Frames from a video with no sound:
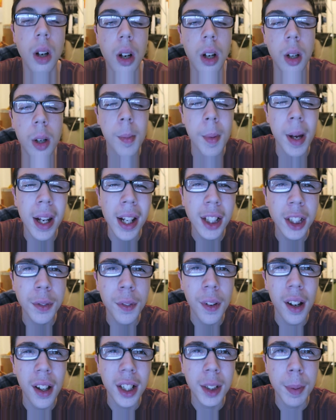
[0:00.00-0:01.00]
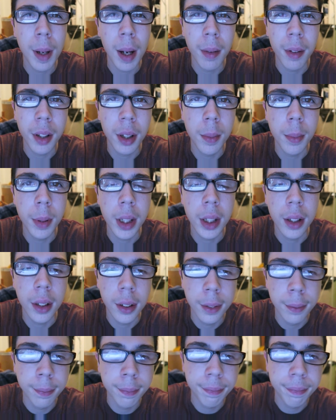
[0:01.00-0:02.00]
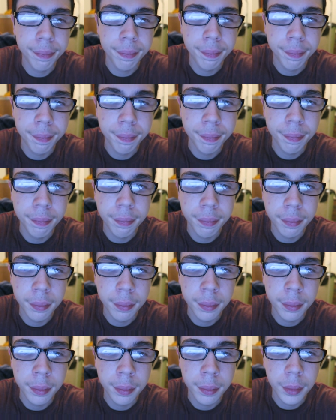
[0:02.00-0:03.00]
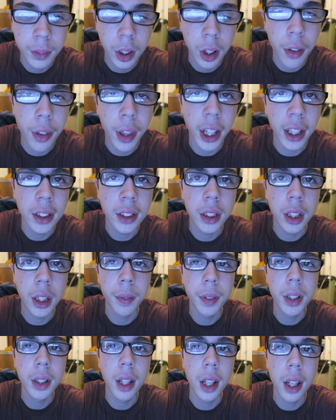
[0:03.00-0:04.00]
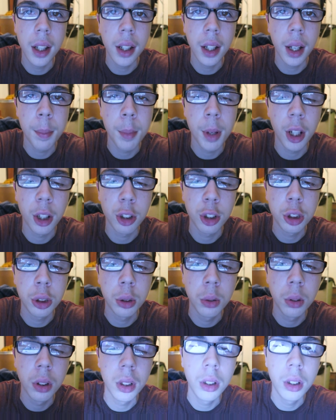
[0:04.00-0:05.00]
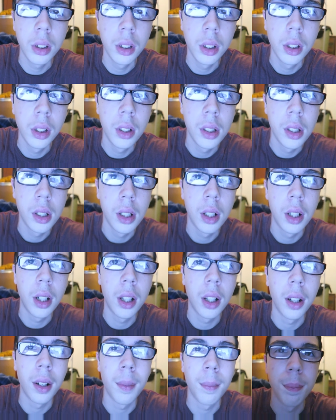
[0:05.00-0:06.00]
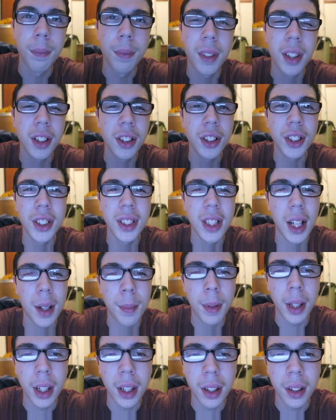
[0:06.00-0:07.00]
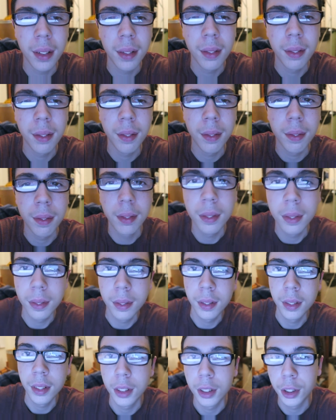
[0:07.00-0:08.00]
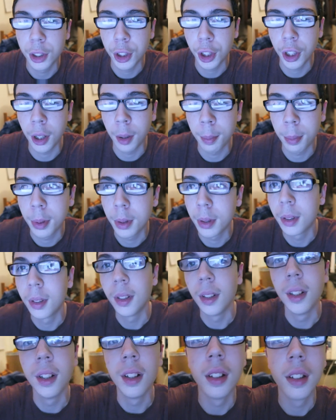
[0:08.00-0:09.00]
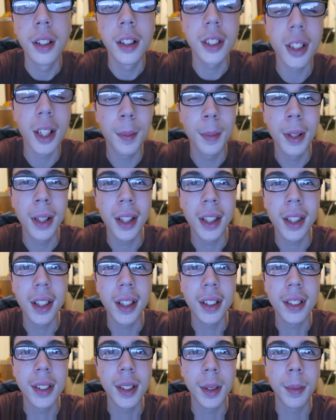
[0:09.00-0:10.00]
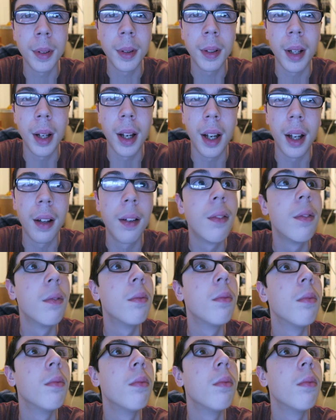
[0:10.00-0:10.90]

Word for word: Um, my next vlog is probably going to be, um, Thanksgiving Day, I'm not sure. Um, it's just not many, shut up, there's not many things I'm gonna,